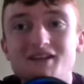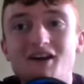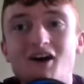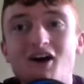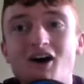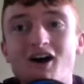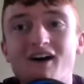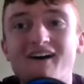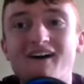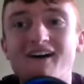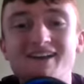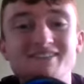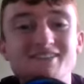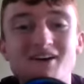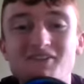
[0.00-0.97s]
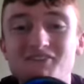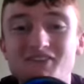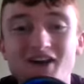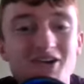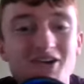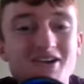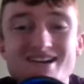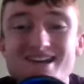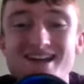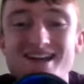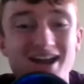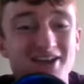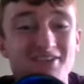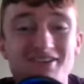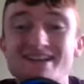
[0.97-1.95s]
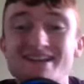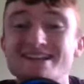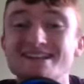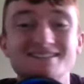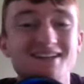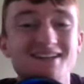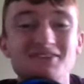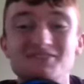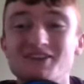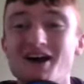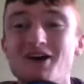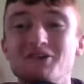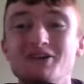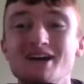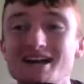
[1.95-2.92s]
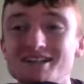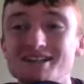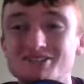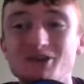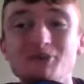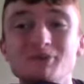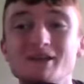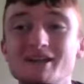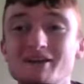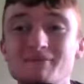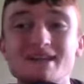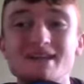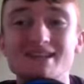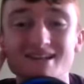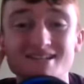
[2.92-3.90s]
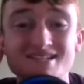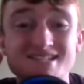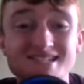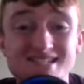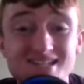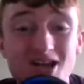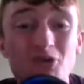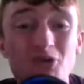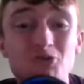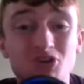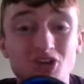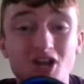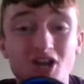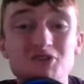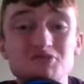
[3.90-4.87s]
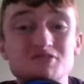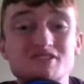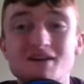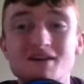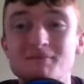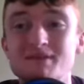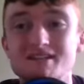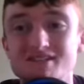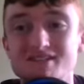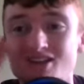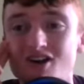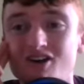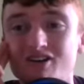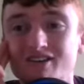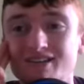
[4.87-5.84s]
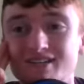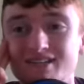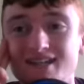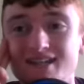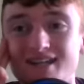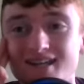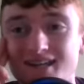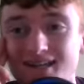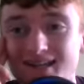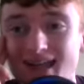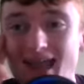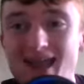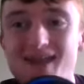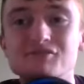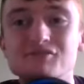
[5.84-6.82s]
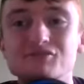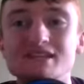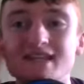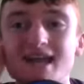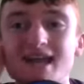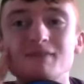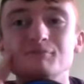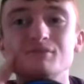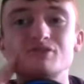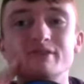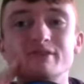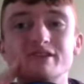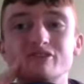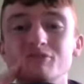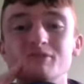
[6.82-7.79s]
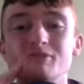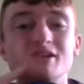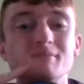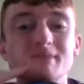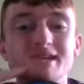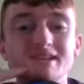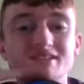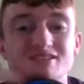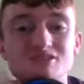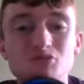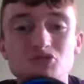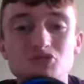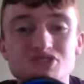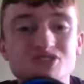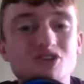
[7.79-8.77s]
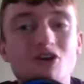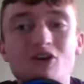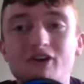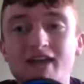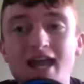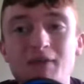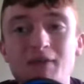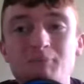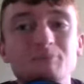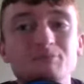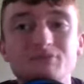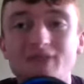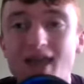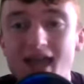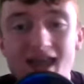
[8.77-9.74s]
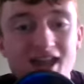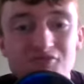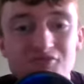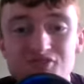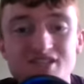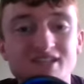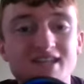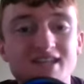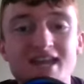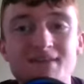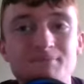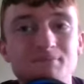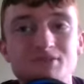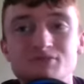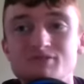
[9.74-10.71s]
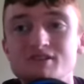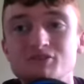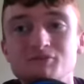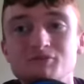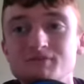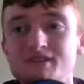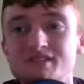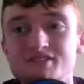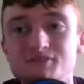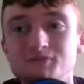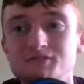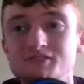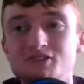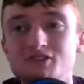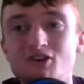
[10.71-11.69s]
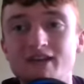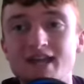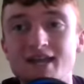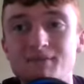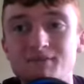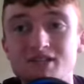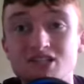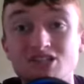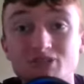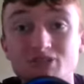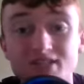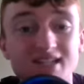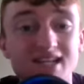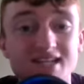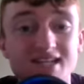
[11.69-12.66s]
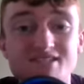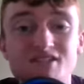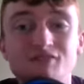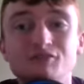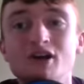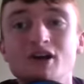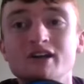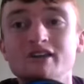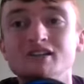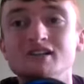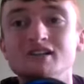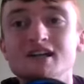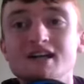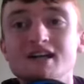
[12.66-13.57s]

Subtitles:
I don't know. I really don't know. Dublin and Meath are so close. I mean, you're talking every game between Dublin and Meath is a one-score game. Every game between Dublin and Meath is a one-score game, including the Leinster final.